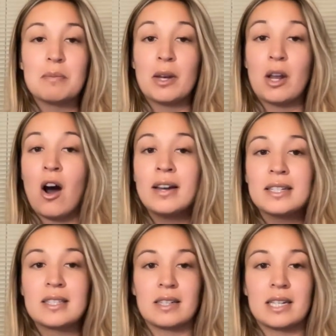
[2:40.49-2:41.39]
But
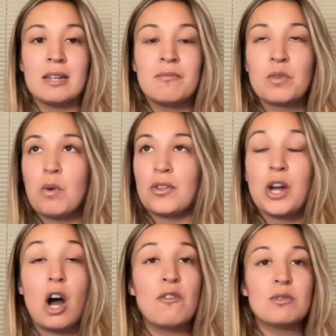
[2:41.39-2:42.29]
honestly, while
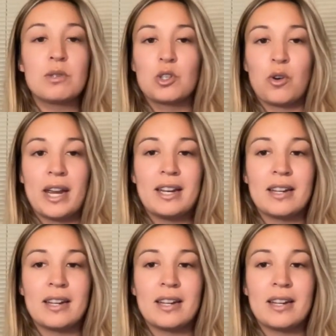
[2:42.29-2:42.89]
the offense was great,